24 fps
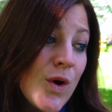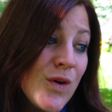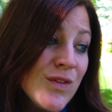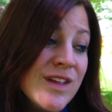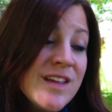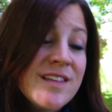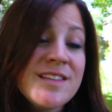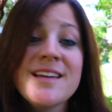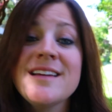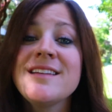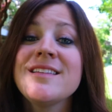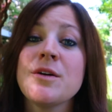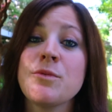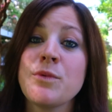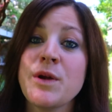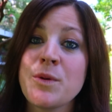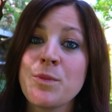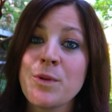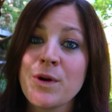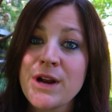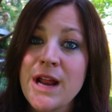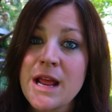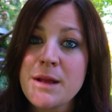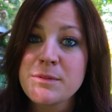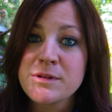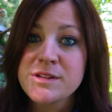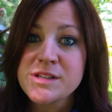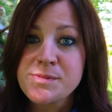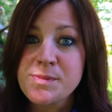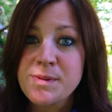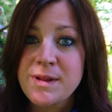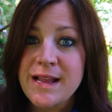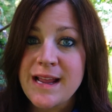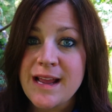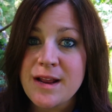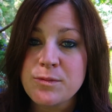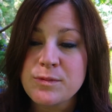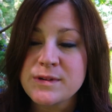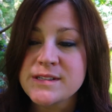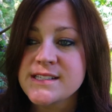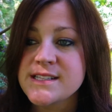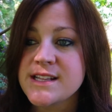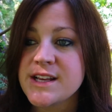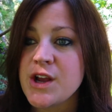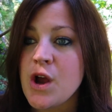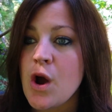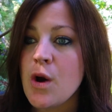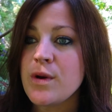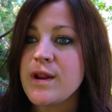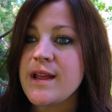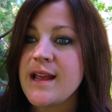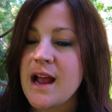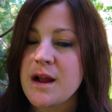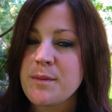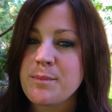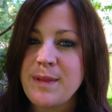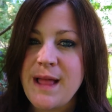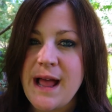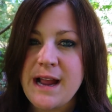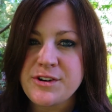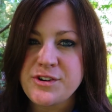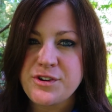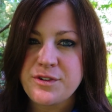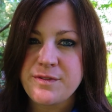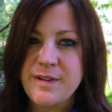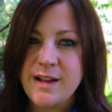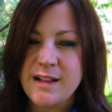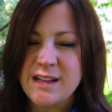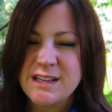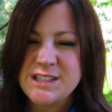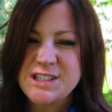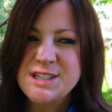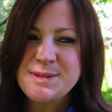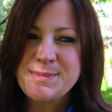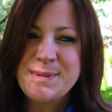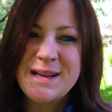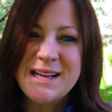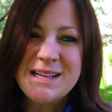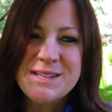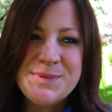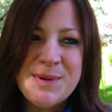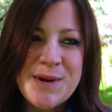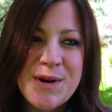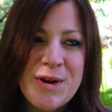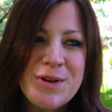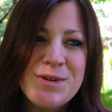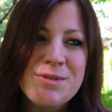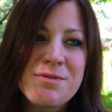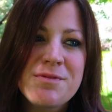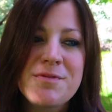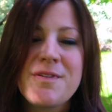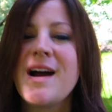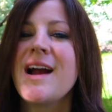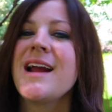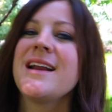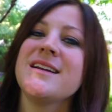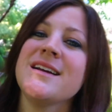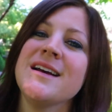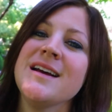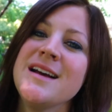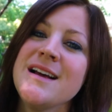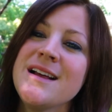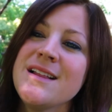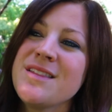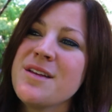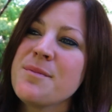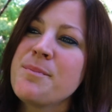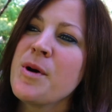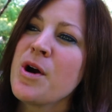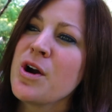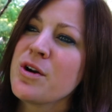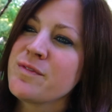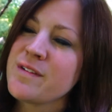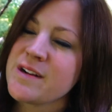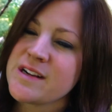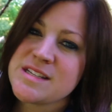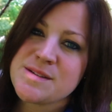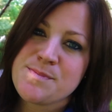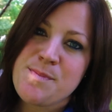only thing that we weren't able to plant was the Kodiak Black Diervilla just because we couldn't find the perfect